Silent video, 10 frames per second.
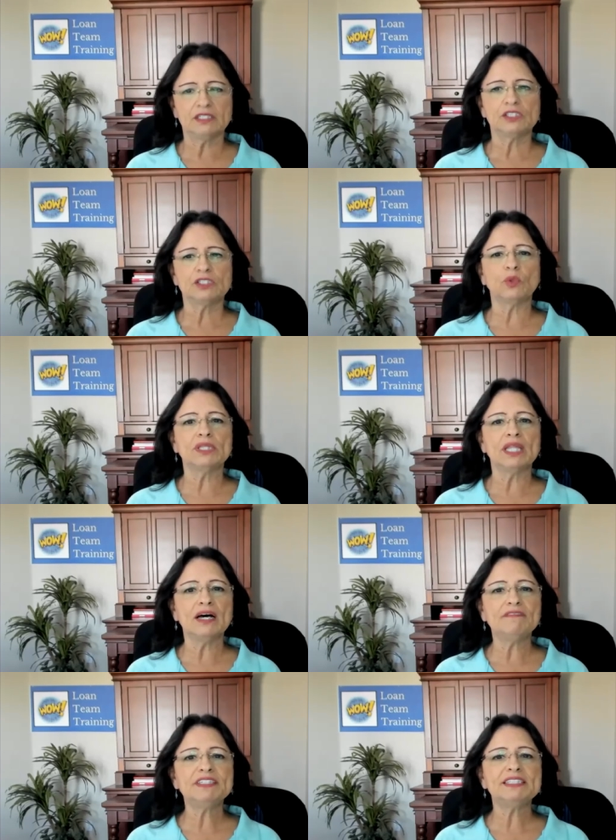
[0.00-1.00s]
So mm-hmm.
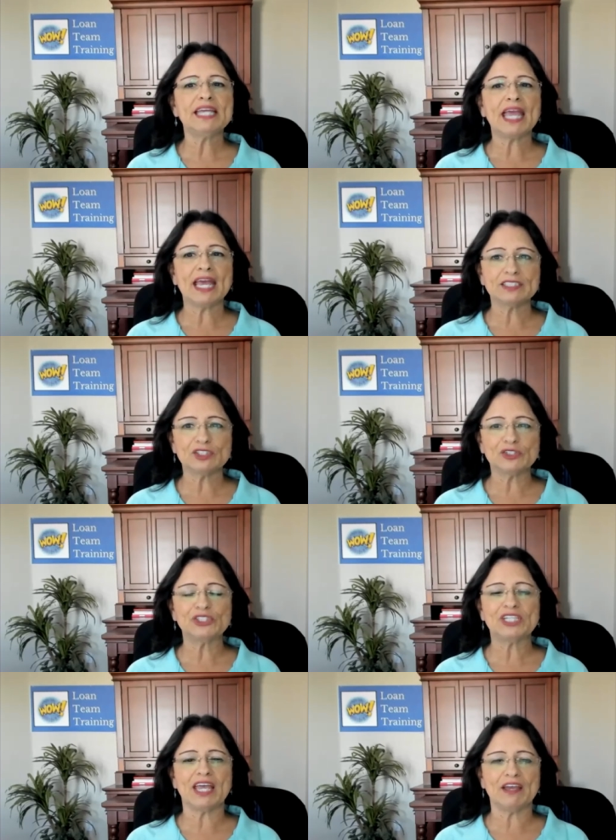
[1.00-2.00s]
love is the answer
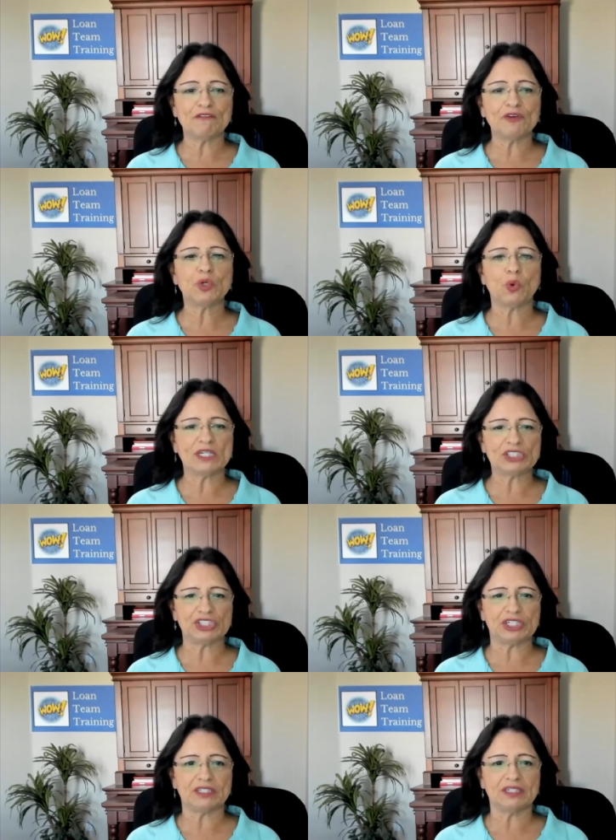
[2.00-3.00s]
to every
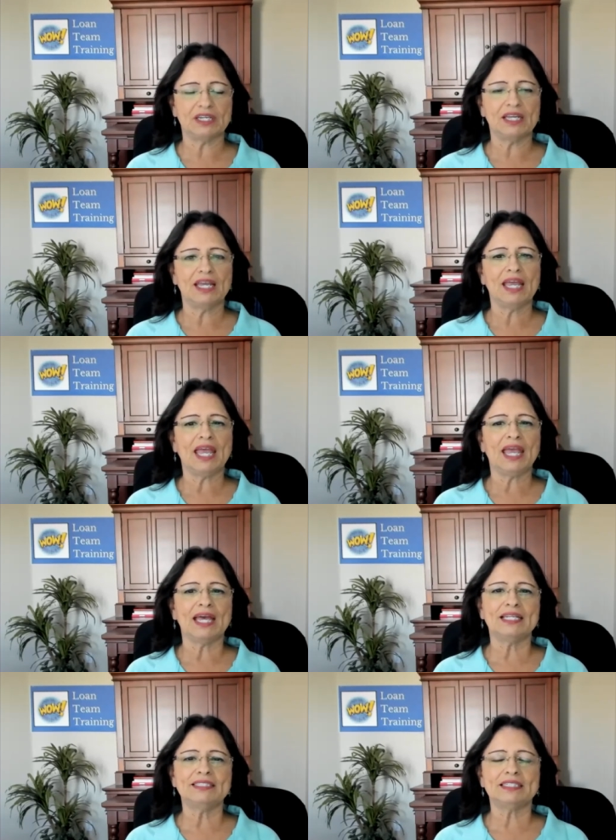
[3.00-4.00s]
question.
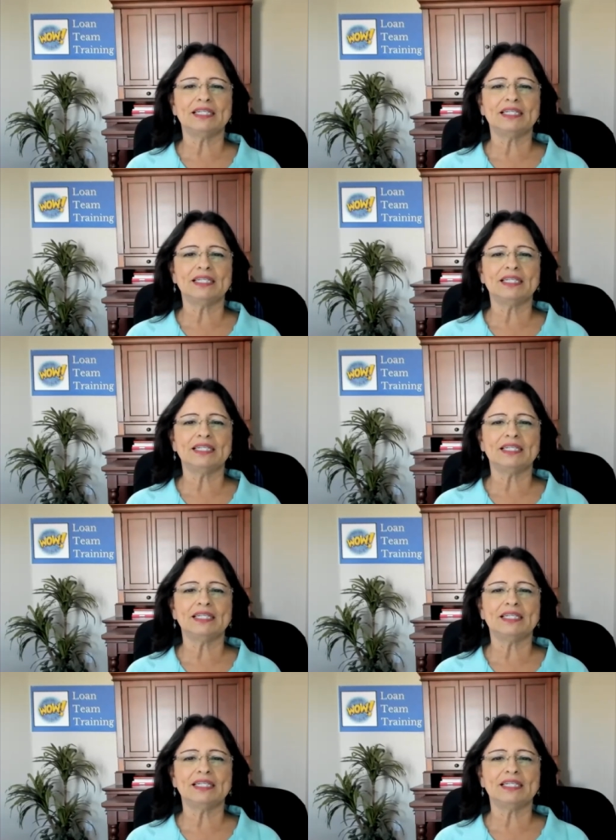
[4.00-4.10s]
And